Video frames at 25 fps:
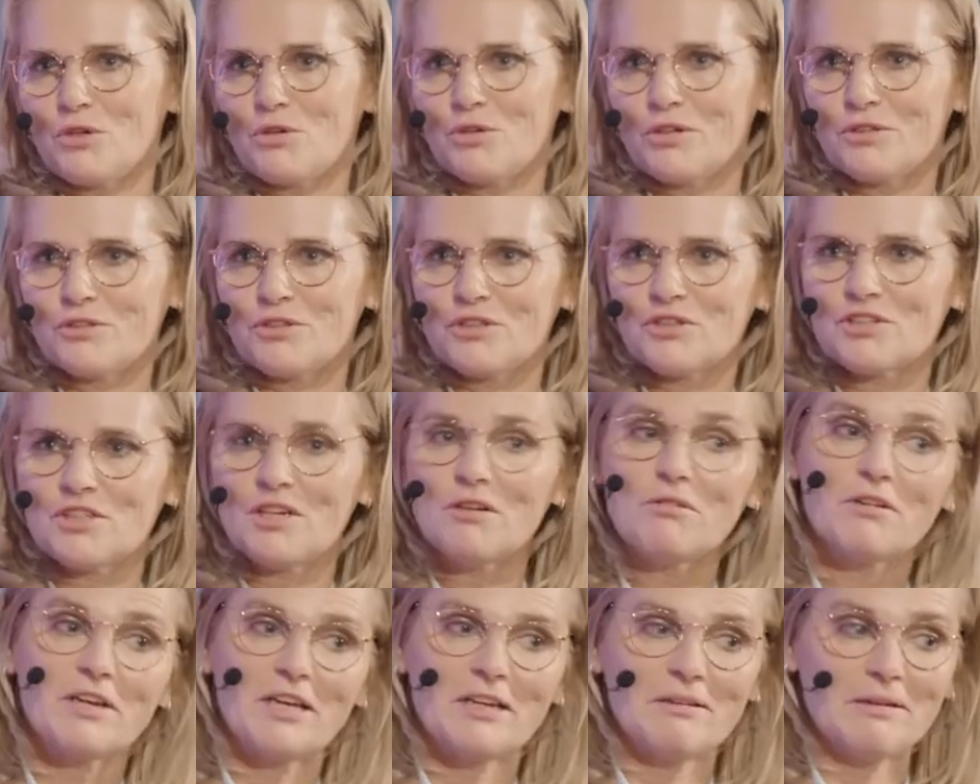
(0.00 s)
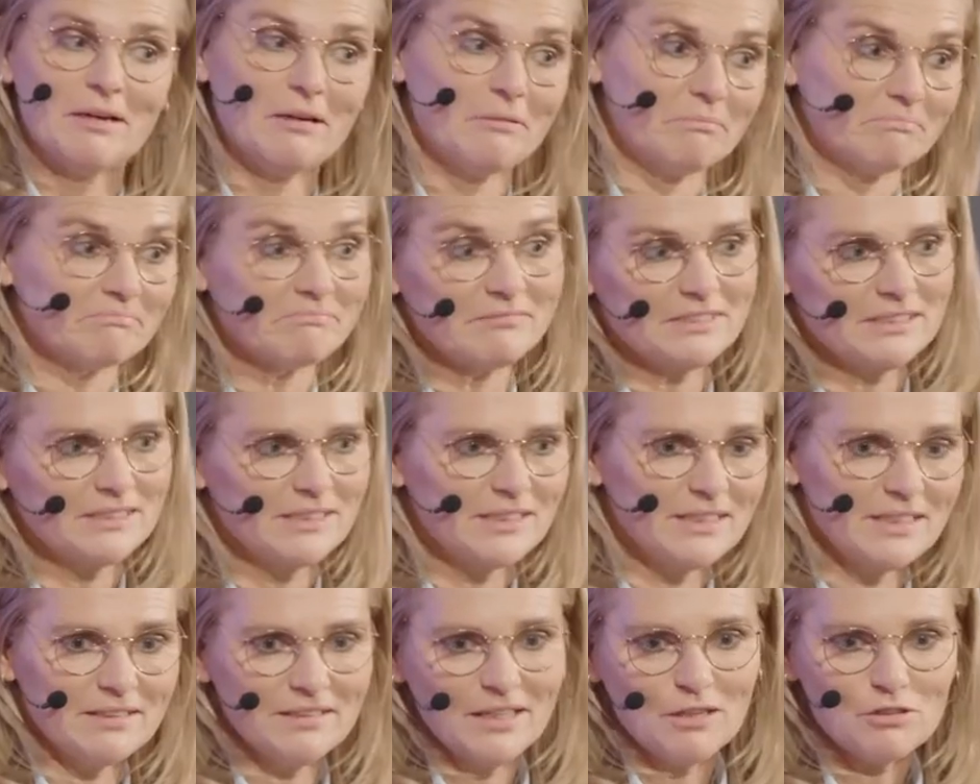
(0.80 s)
You can't just say, okay, now
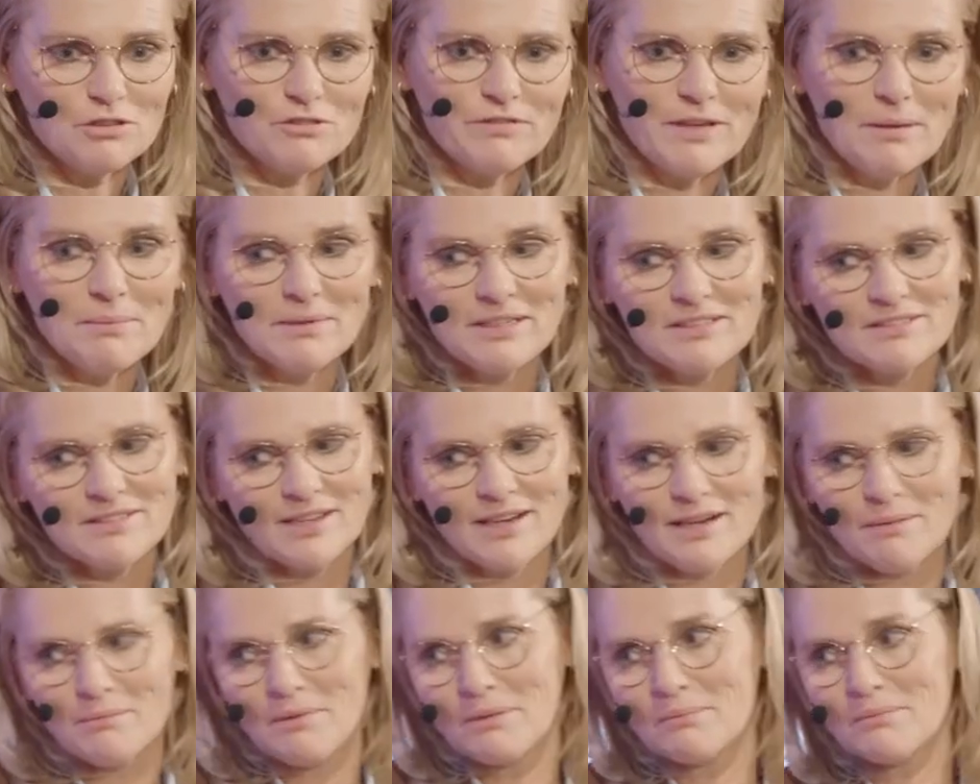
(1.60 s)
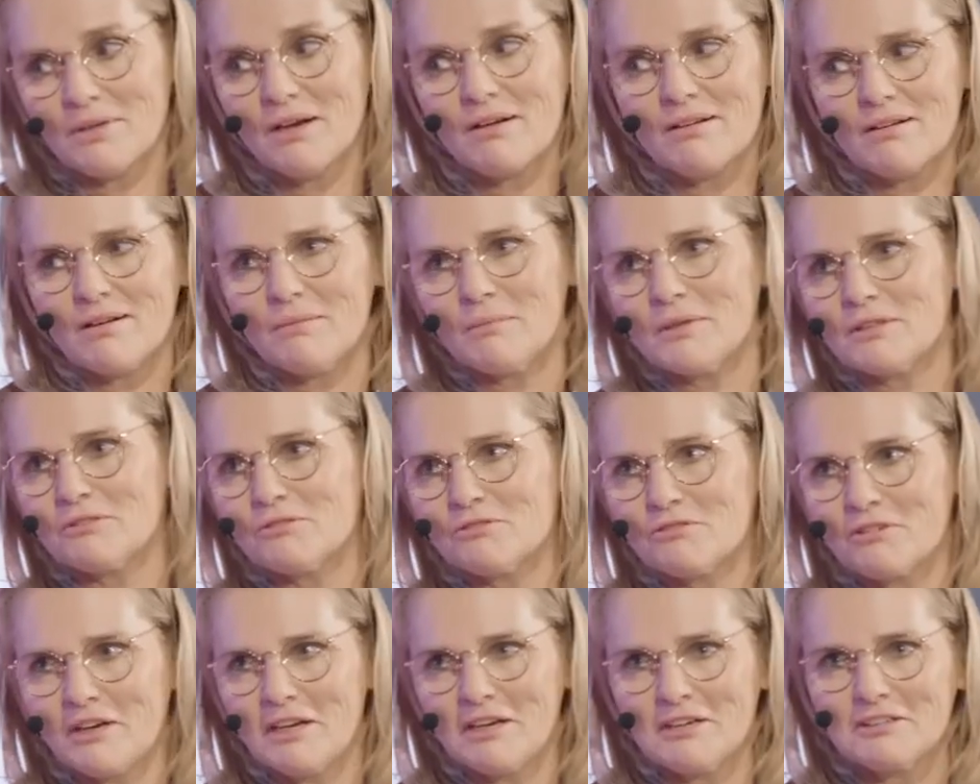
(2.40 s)
it's family time. I'm not coming
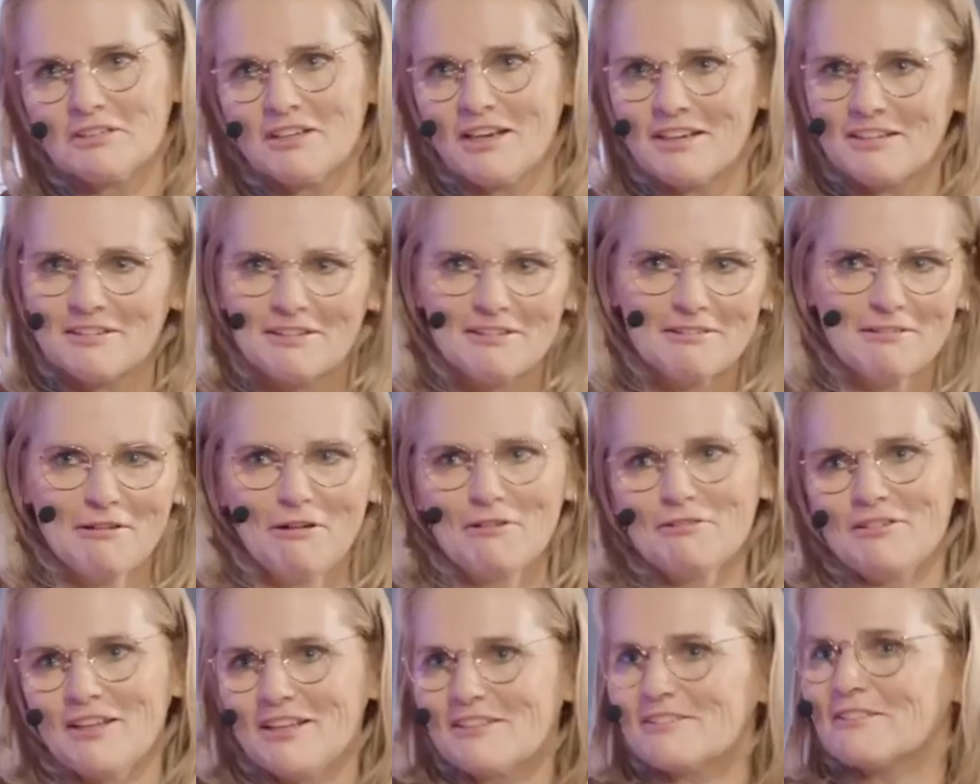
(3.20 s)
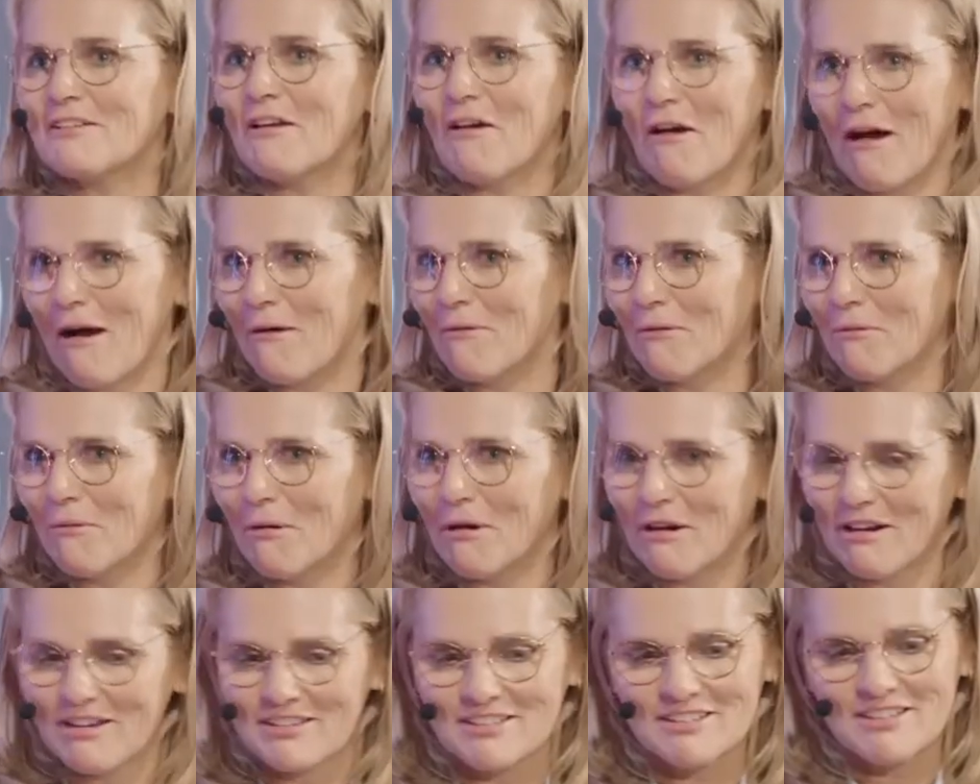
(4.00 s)
to training session. That's not how it
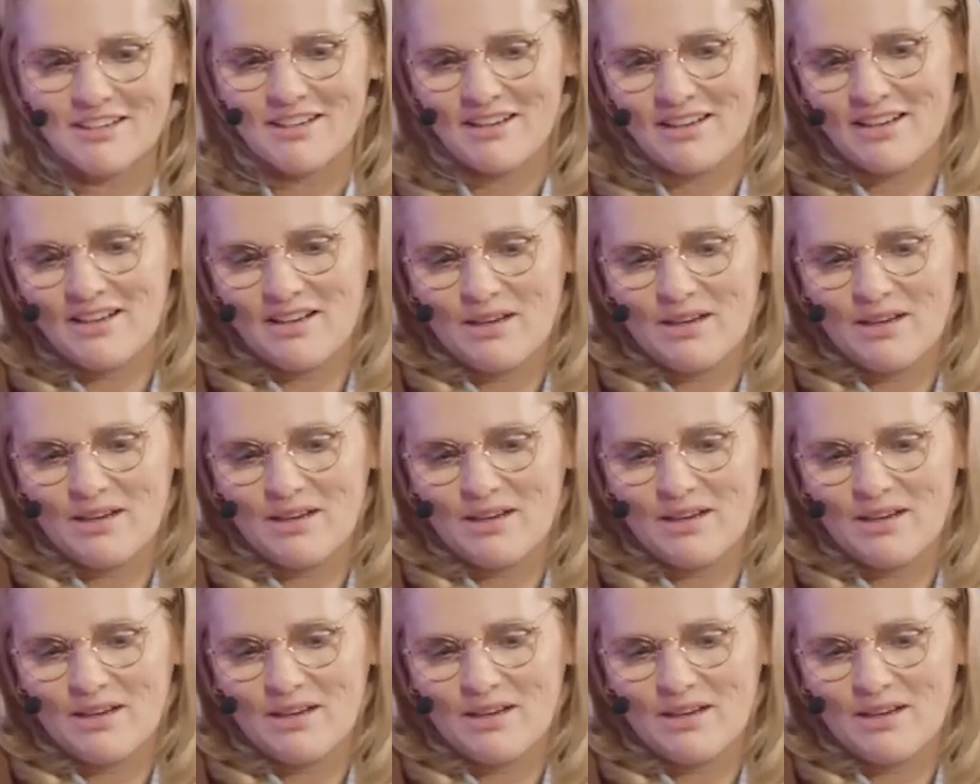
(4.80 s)
works.